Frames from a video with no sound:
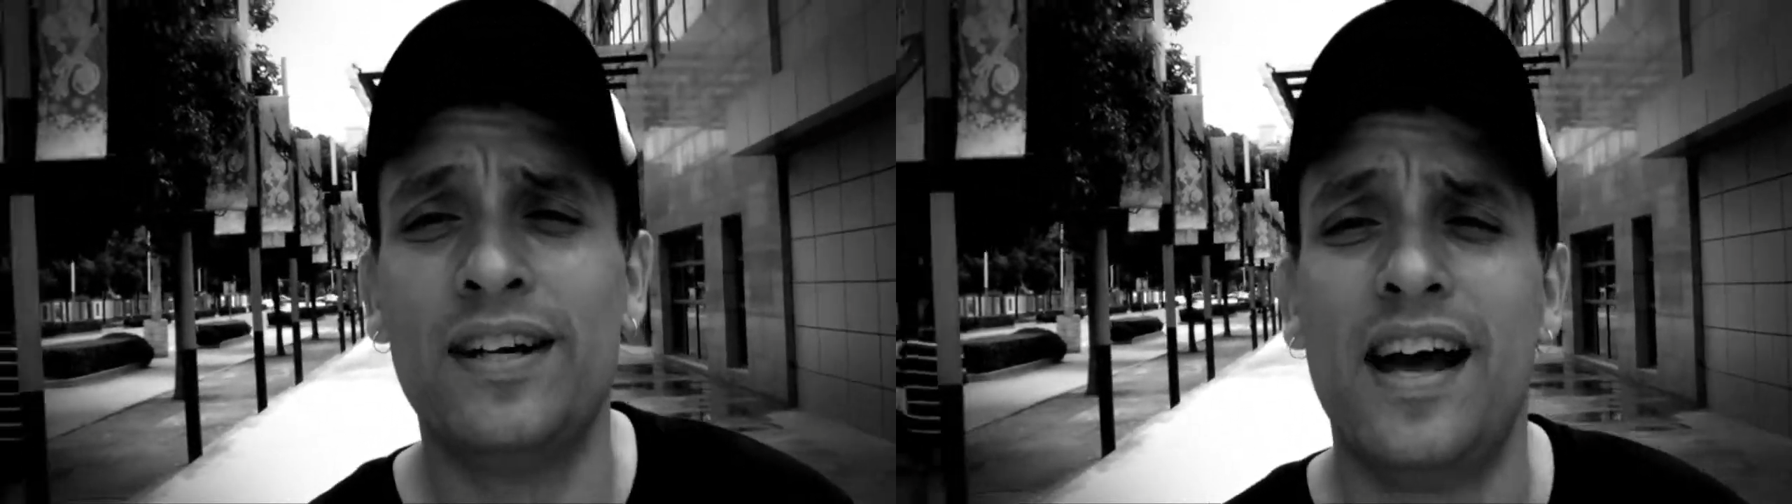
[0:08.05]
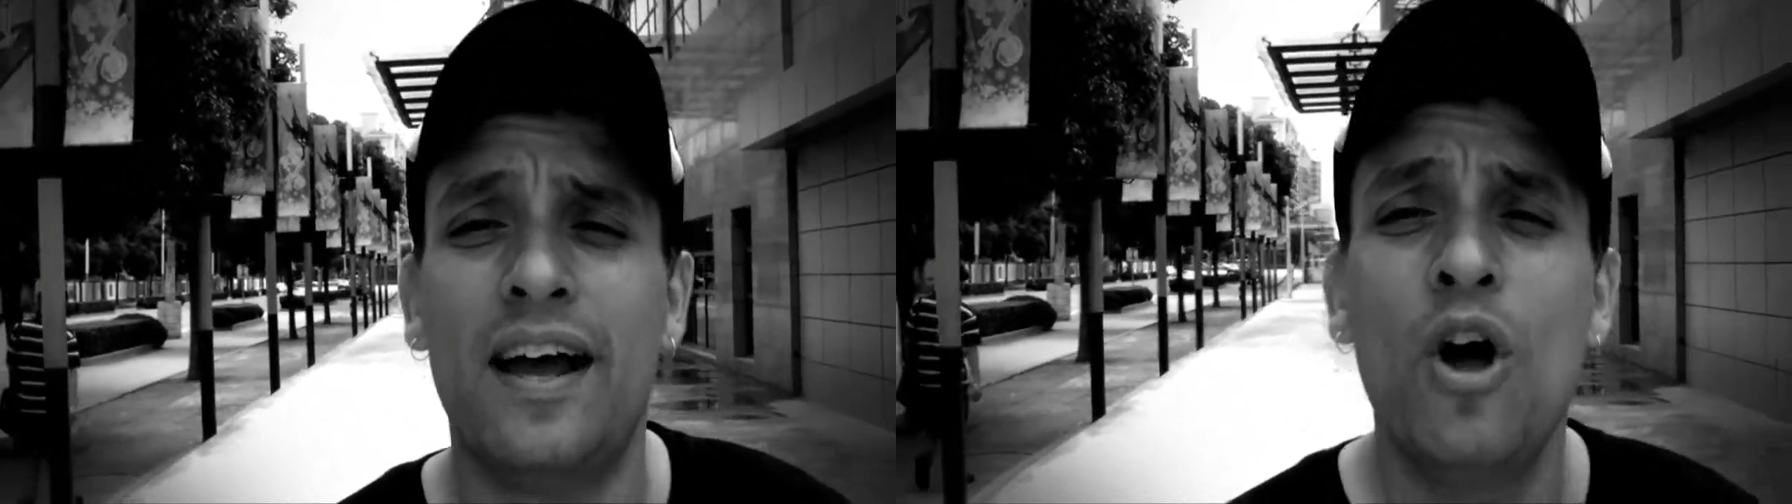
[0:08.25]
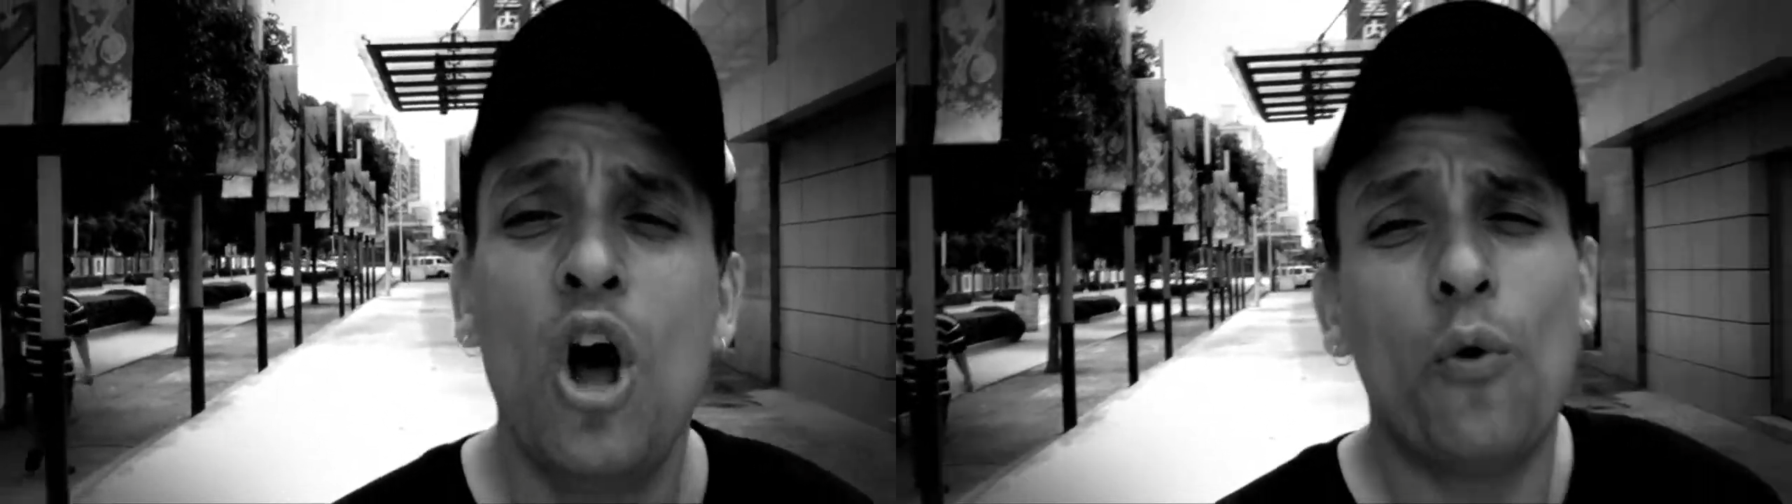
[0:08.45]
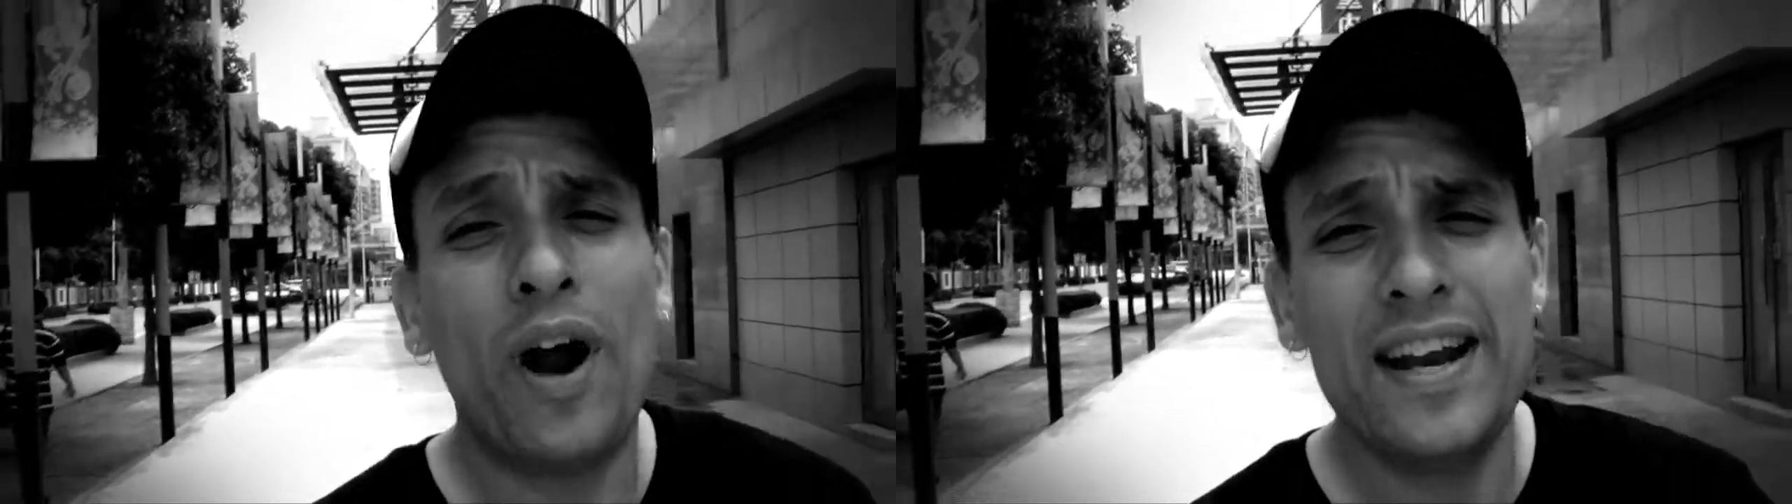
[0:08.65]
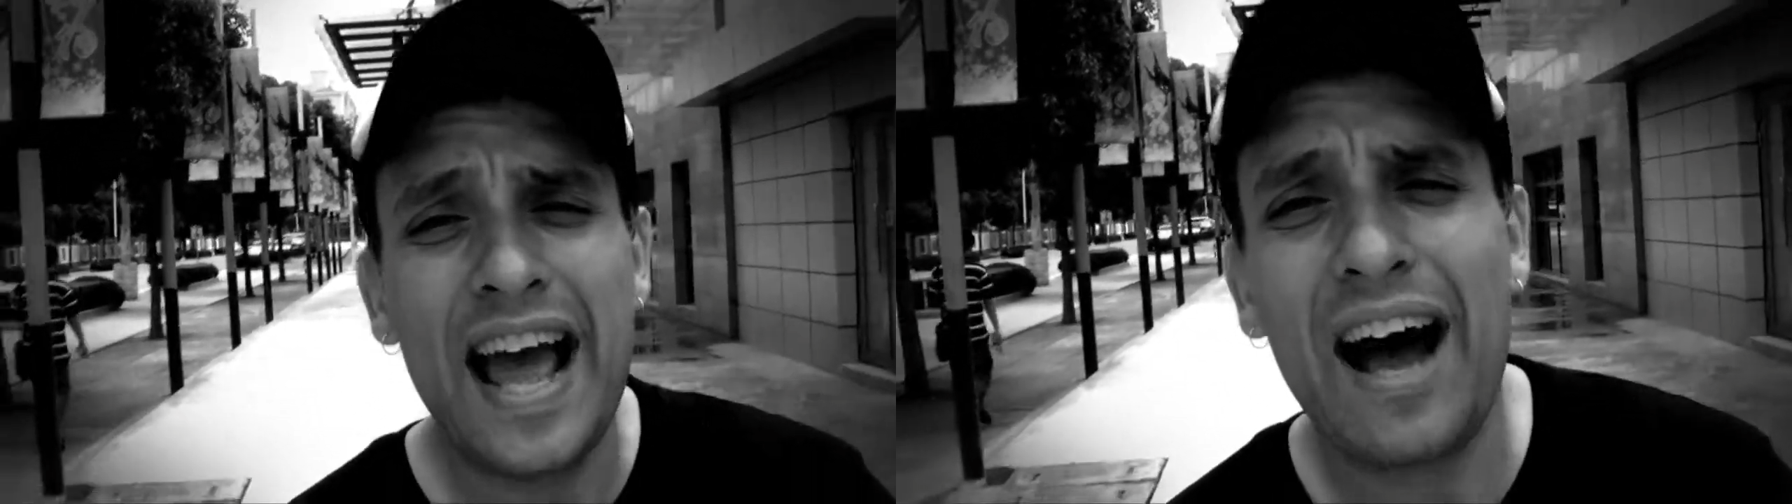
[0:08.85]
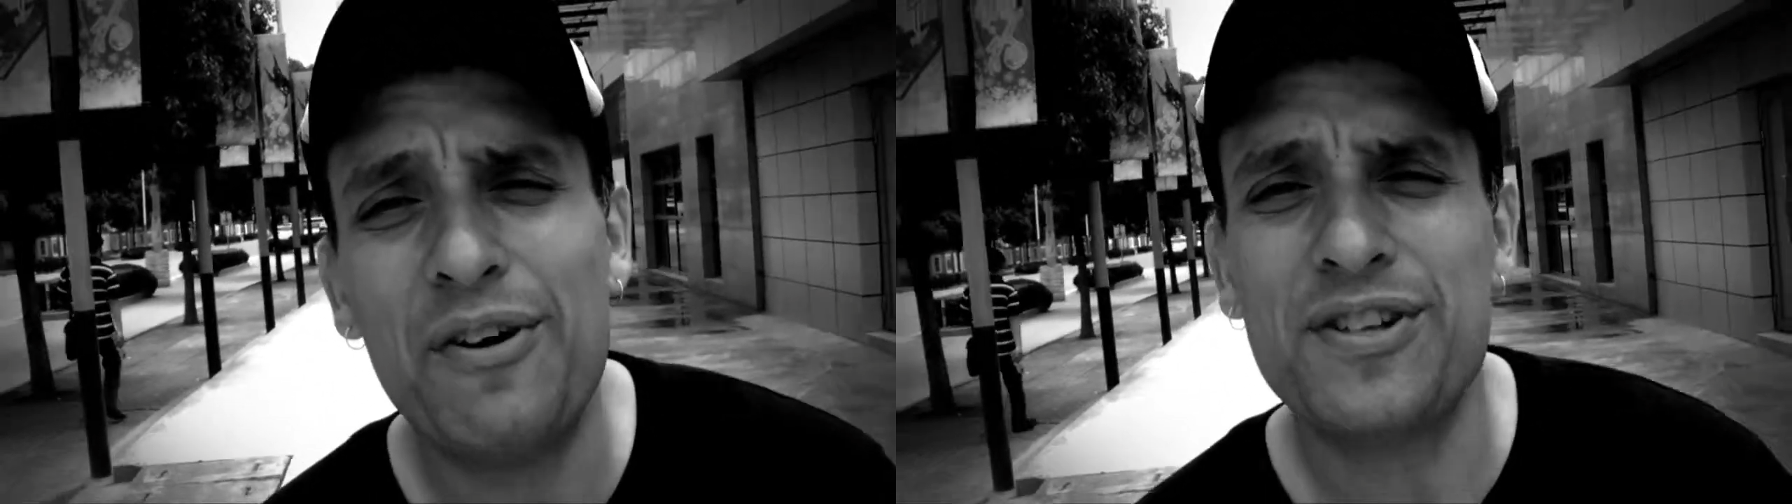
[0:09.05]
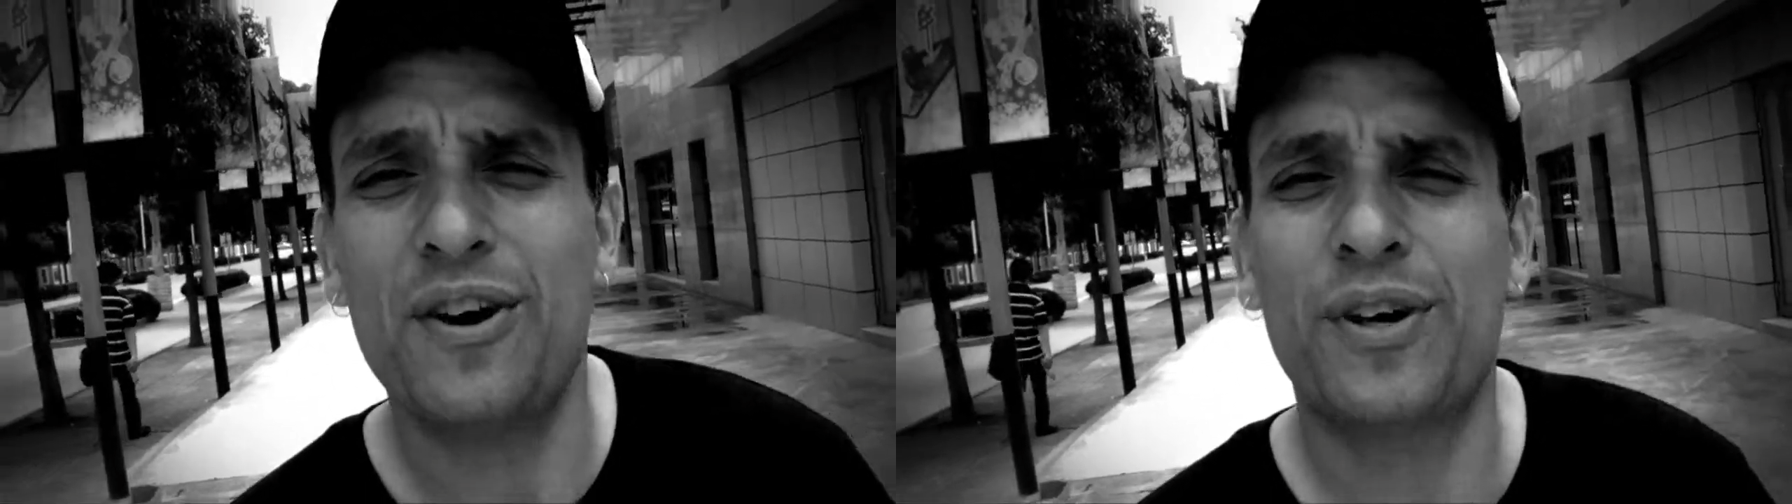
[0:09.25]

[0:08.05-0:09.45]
day. Right now is